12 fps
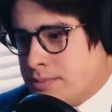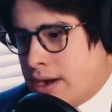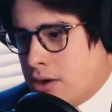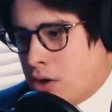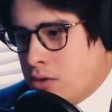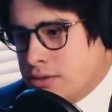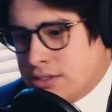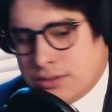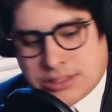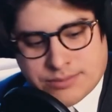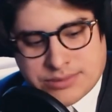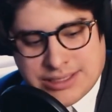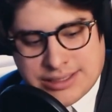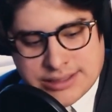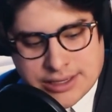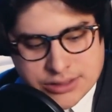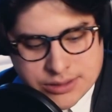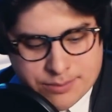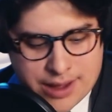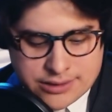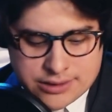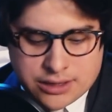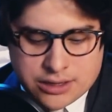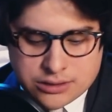but I'll go into some details
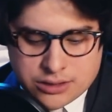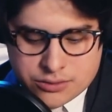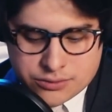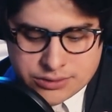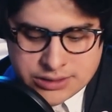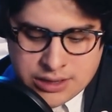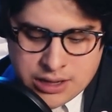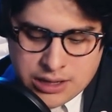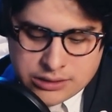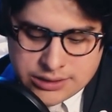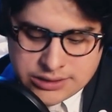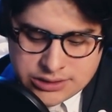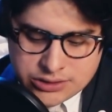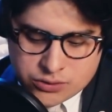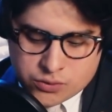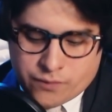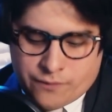about the colognes. Let's do